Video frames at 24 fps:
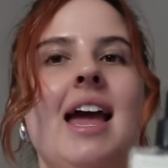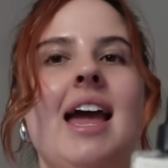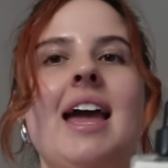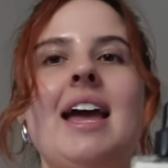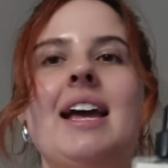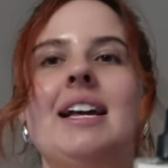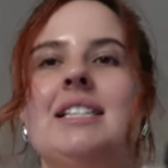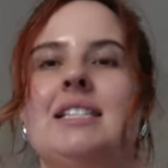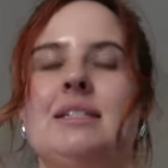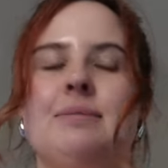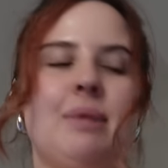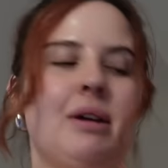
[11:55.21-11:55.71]

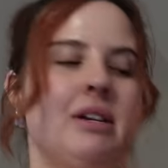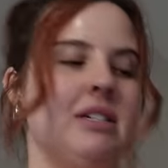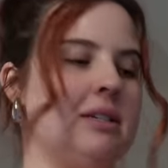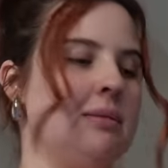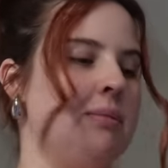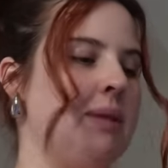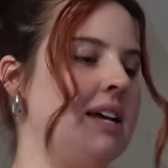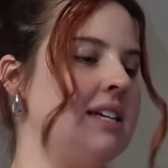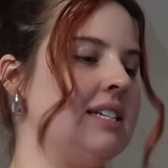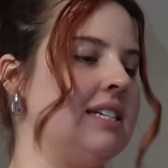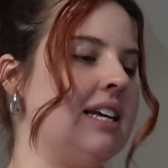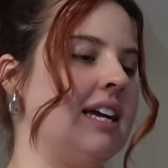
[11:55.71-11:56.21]
It smells
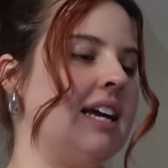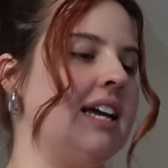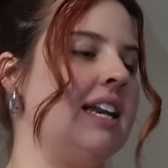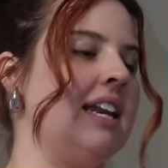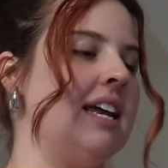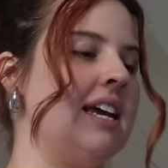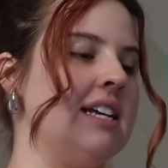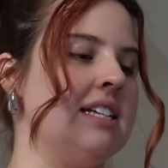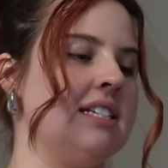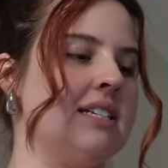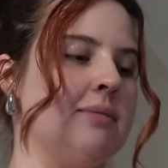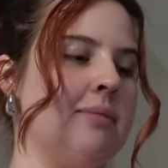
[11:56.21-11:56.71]
amazing.
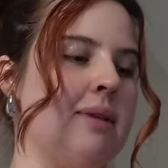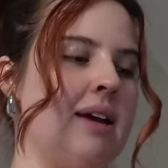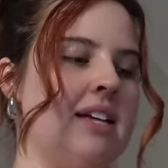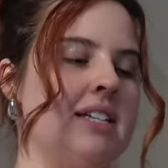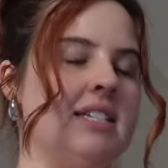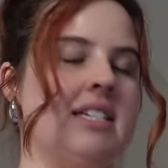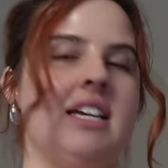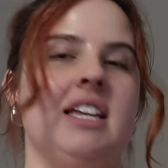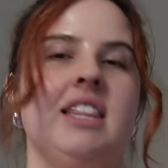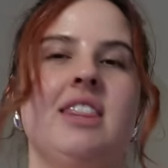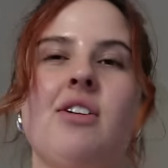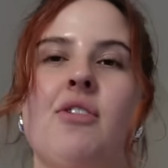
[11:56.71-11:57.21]
It is
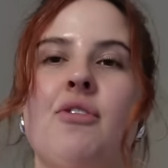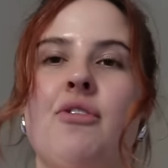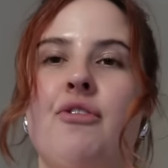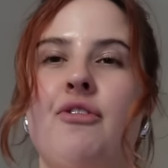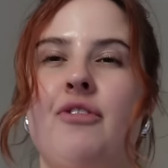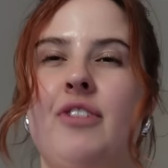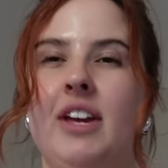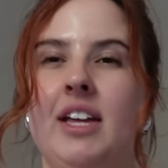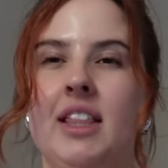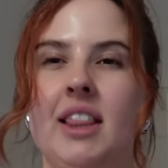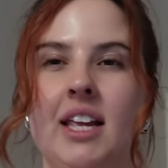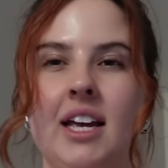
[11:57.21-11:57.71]
amazing. The
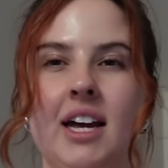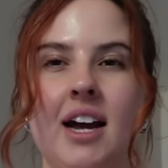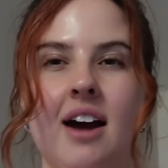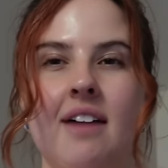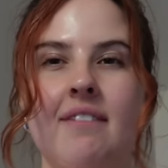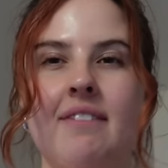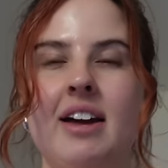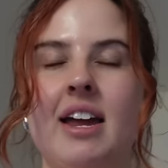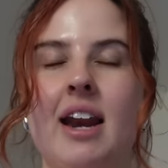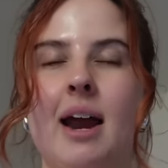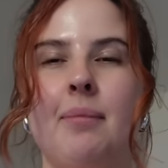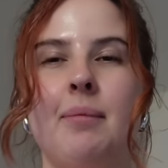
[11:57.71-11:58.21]
feeling
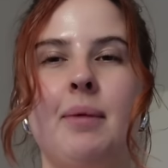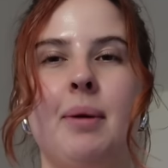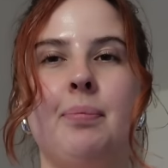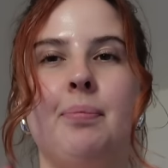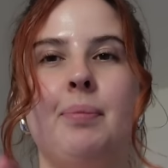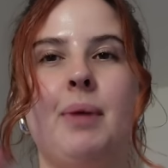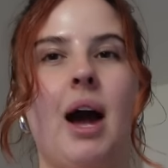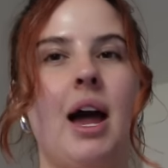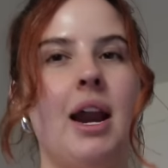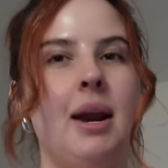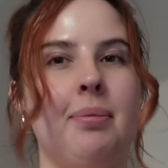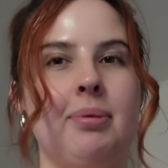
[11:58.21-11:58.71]
of it. I'm
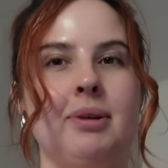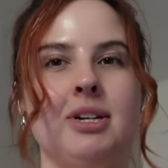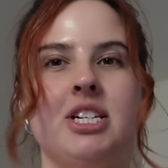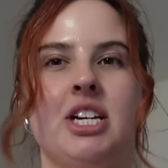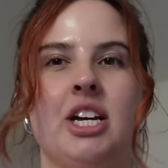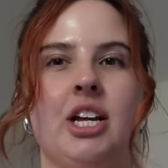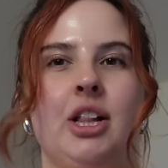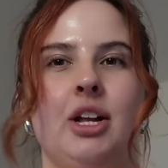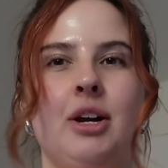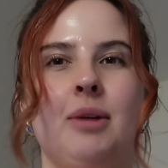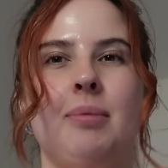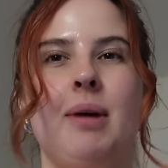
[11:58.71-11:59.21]
kind of
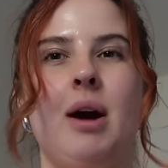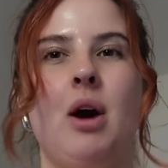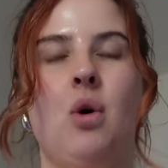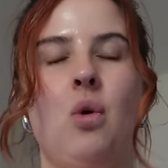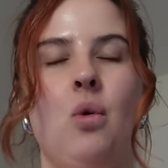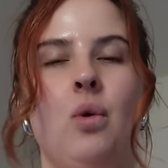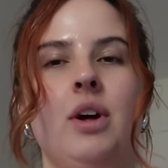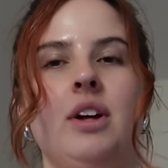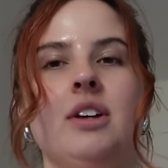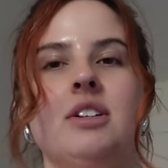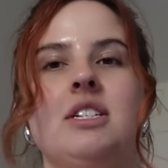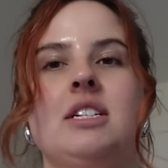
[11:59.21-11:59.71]
particular about
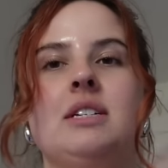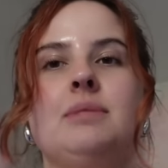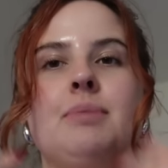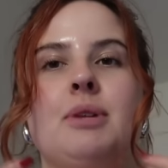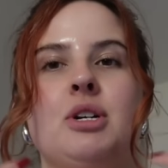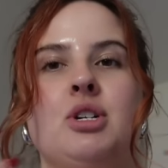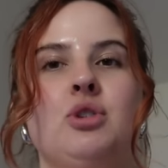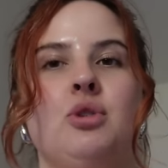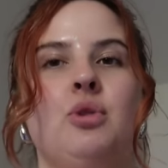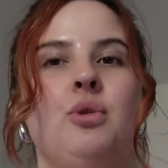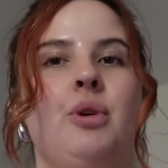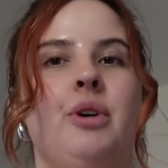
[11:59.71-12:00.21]
oils,
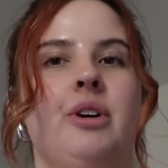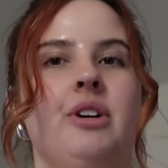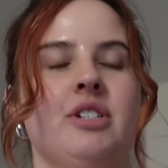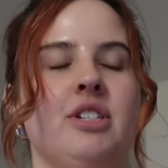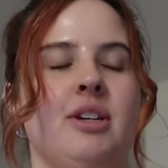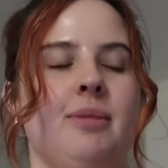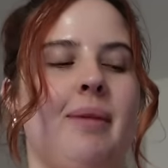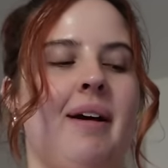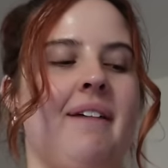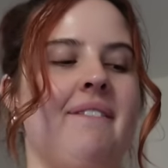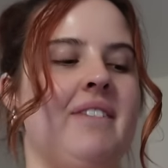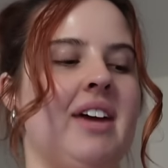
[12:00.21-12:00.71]
especially oils
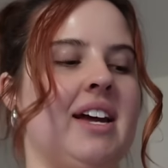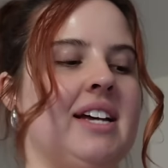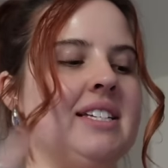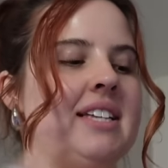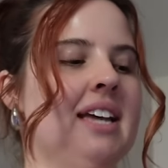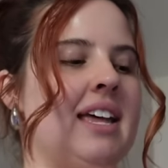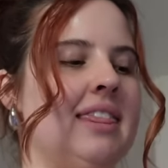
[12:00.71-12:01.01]
on my face.